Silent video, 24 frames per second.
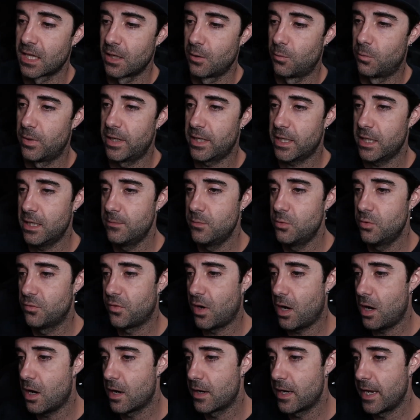We're gonna move
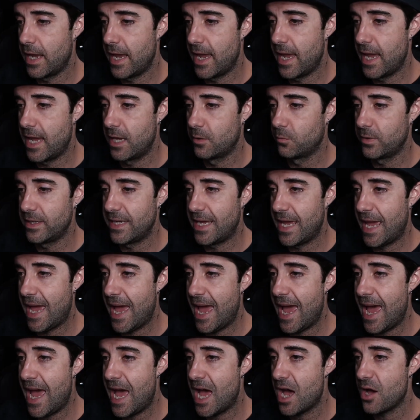on, and we
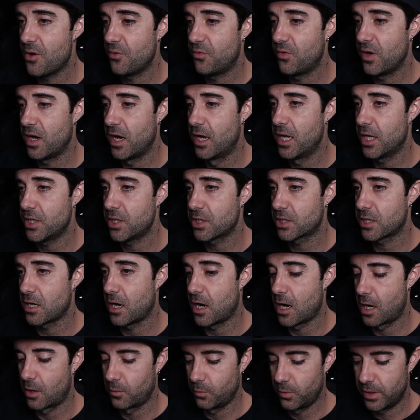have another
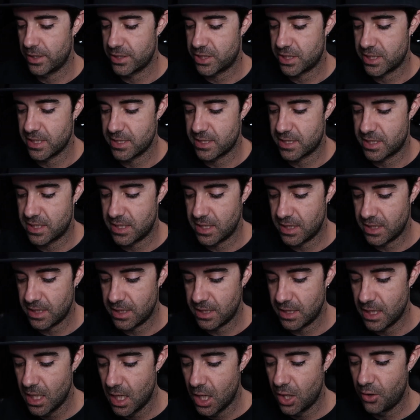car, which is
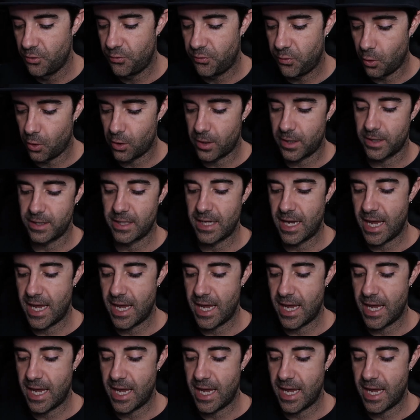the Ford